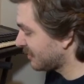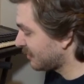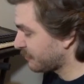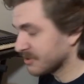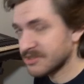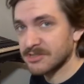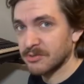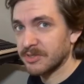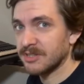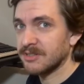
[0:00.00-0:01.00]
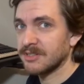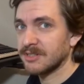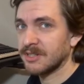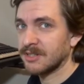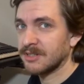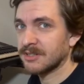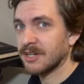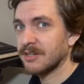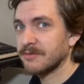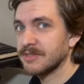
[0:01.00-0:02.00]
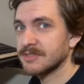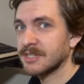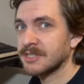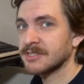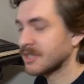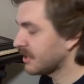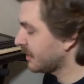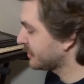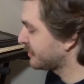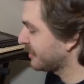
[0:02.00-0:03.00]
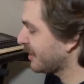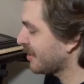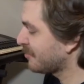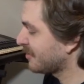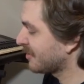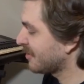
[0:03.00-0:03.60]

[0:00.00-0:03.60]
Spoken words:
It feels surreal, and it kind of feels like it's not actually happening,